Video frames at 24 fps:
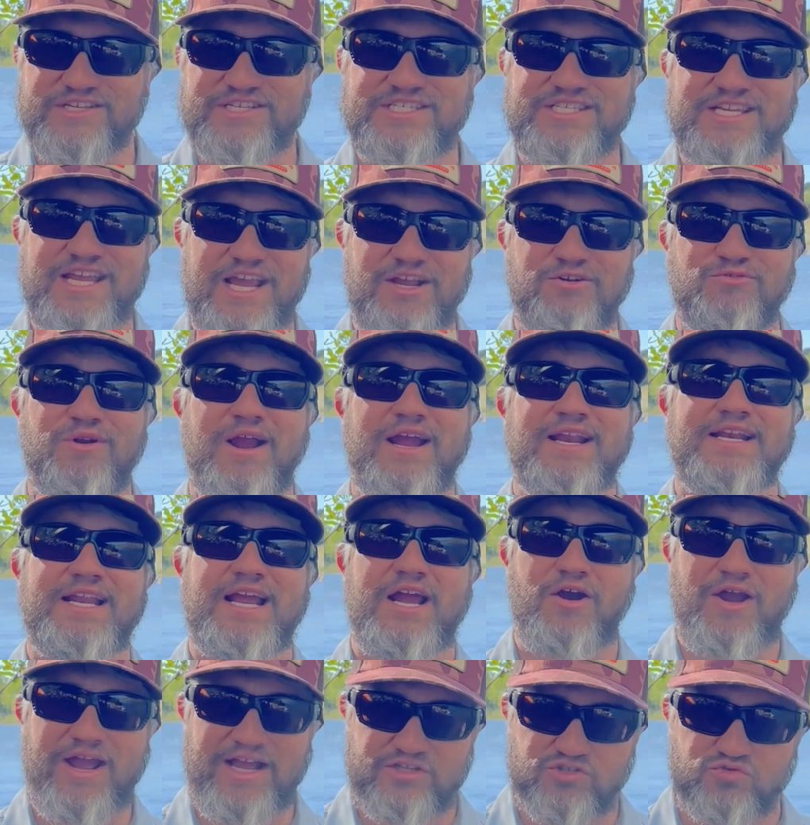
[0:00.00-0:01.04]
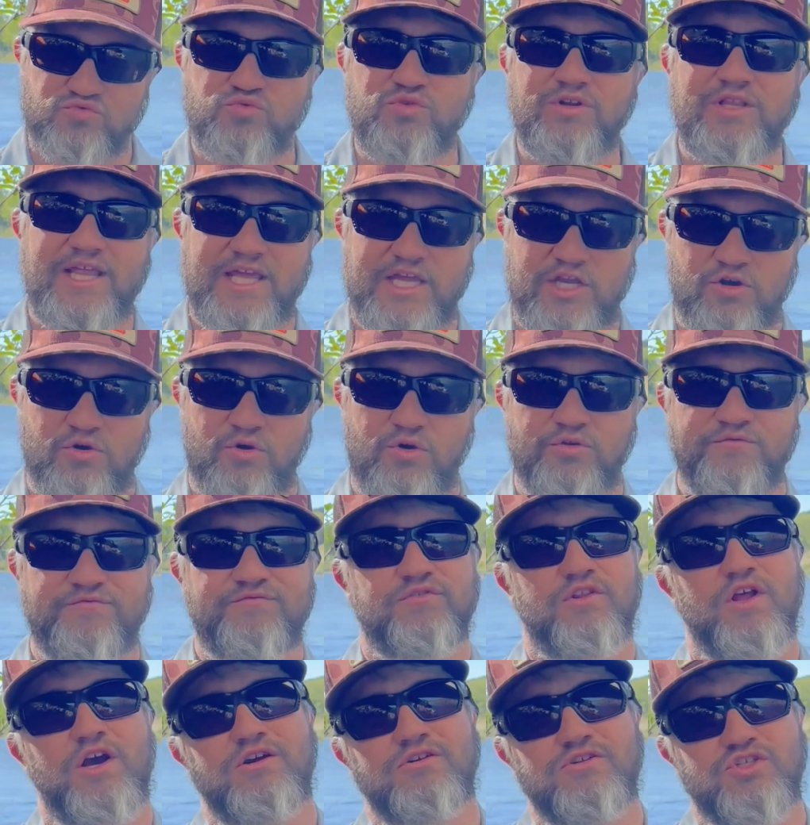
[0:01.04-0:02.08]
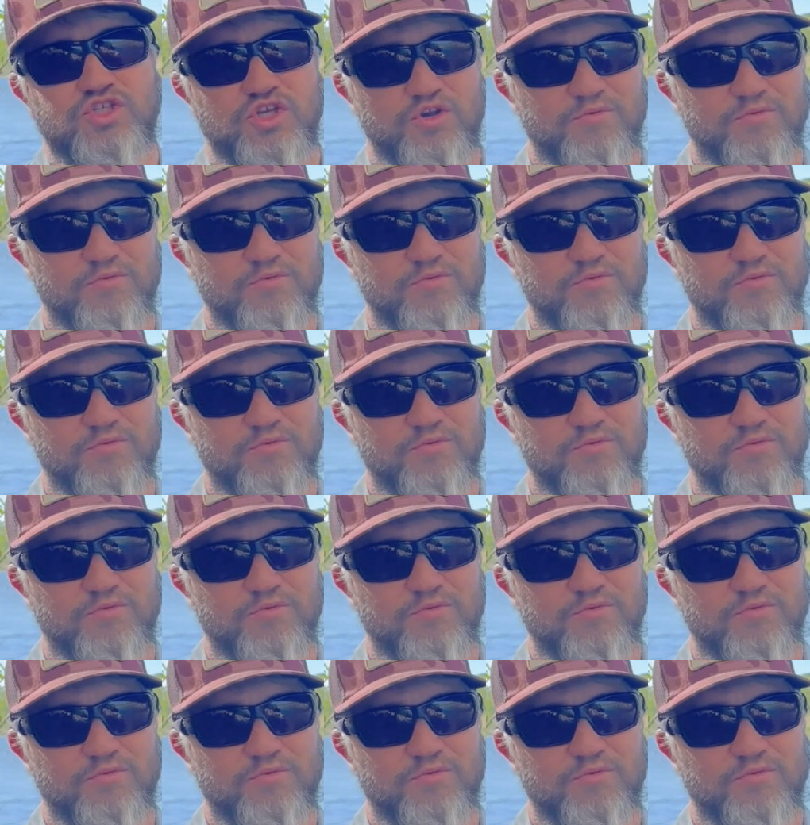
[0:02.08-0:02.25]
of the Snake right now has really cold flows,